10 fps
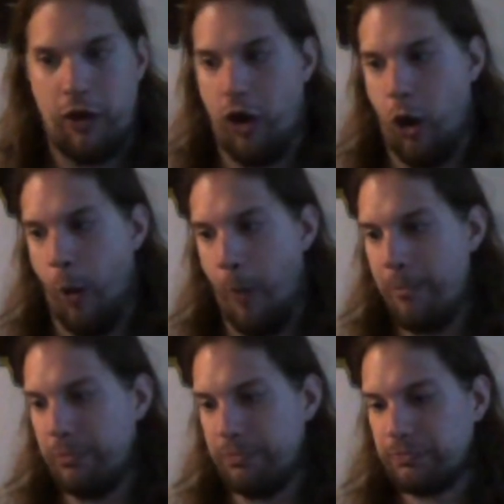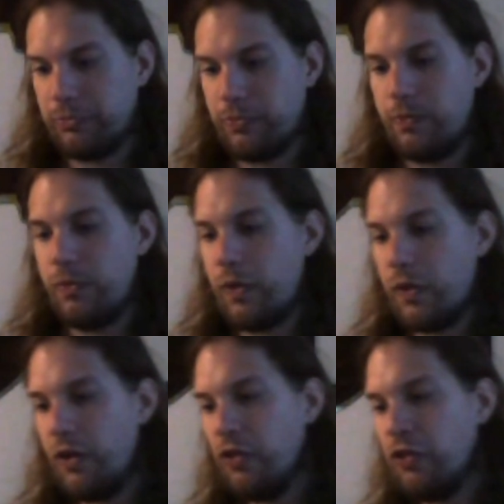Um,
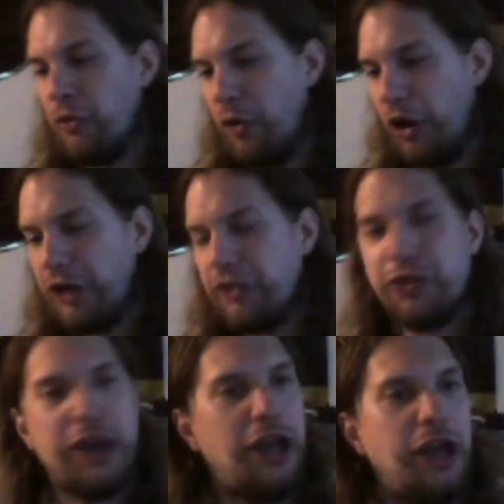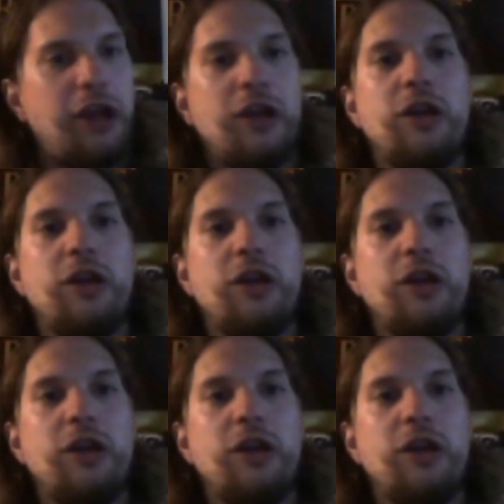the one thing